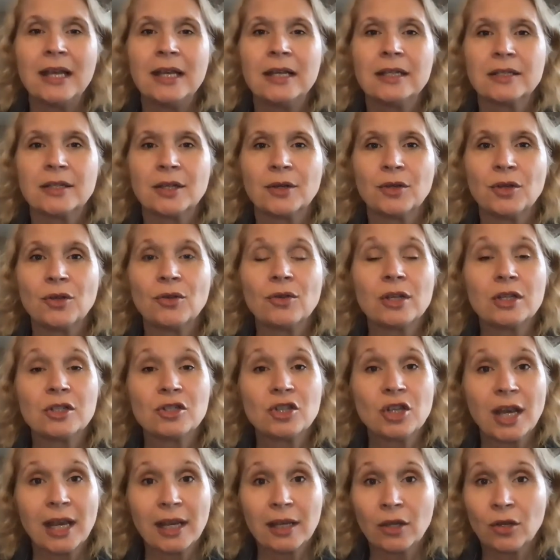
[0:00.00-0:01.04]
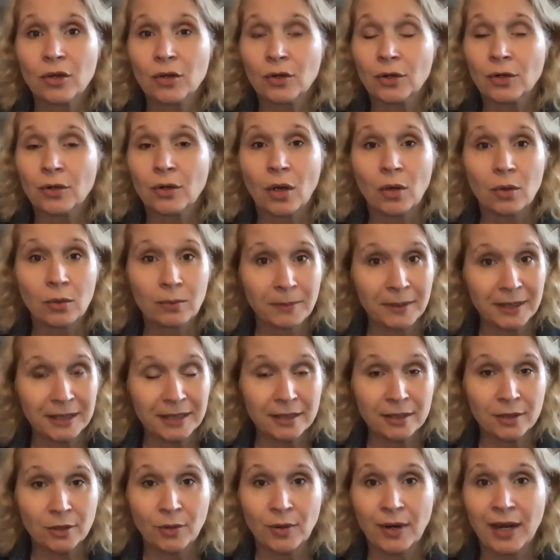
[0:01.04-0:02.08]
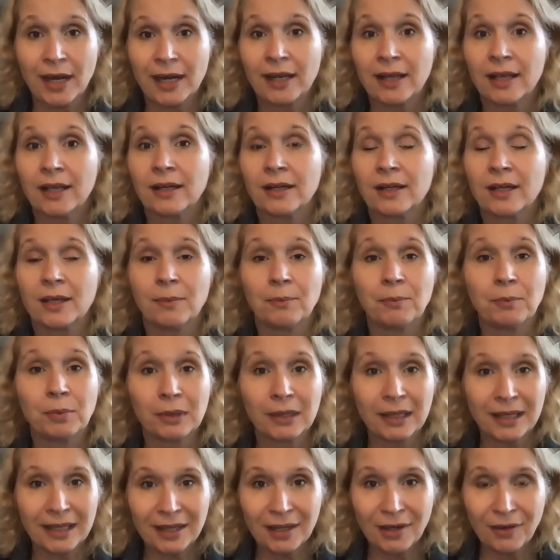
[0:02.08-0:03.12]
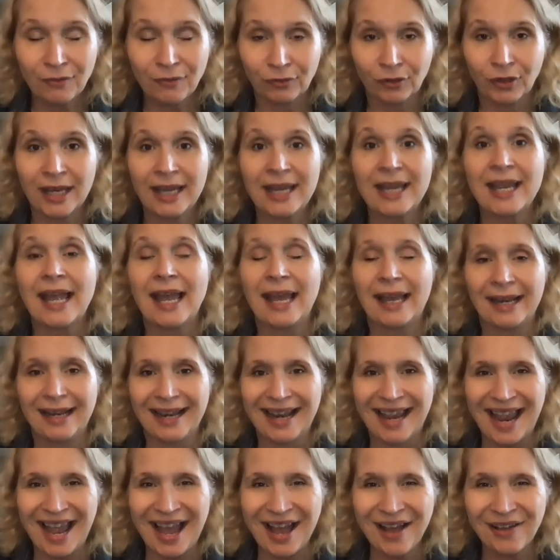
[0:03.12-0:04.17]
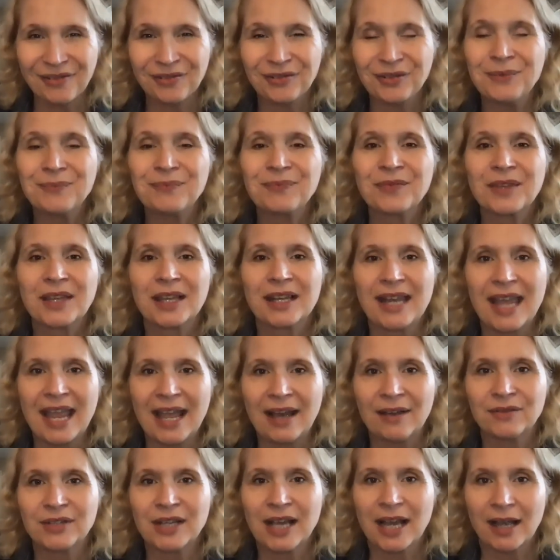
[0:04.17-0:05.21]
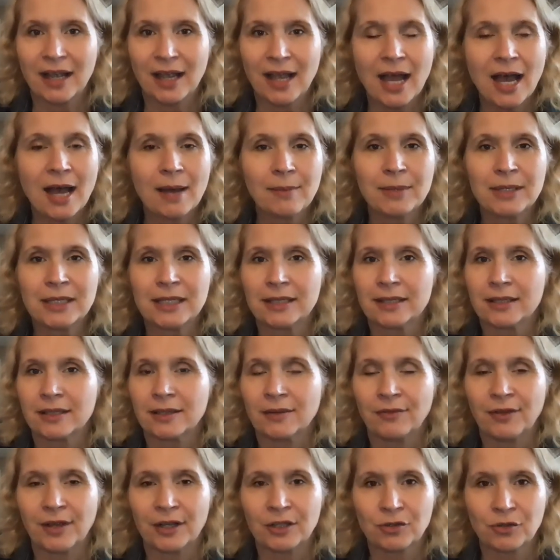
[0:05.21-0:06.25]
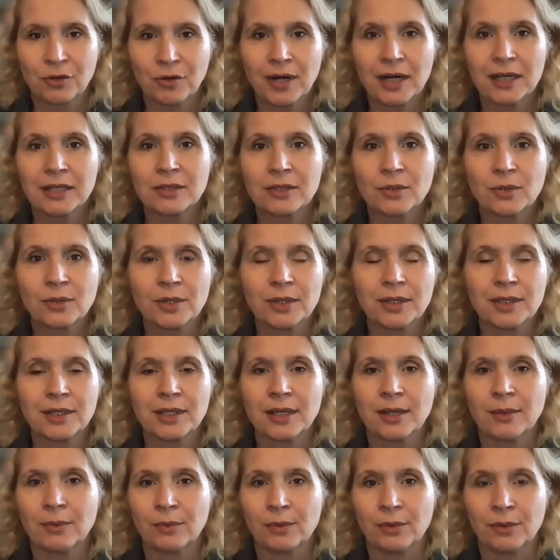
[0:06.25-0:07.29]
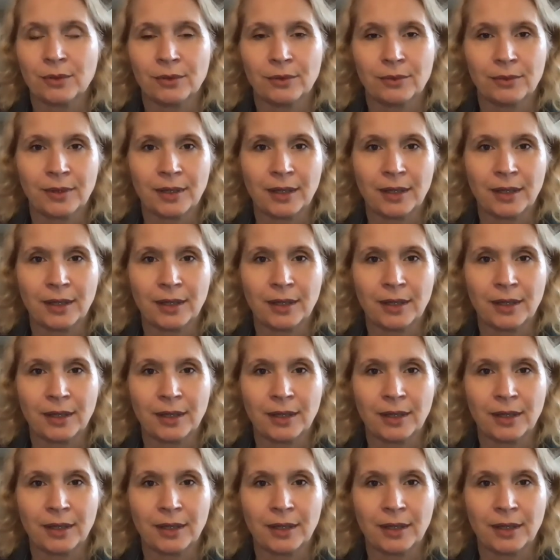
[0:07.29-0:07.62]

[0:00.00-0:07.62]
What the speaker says: So you can check your own business credit completely free at nav.com. It doesn't affect your credit scores. It will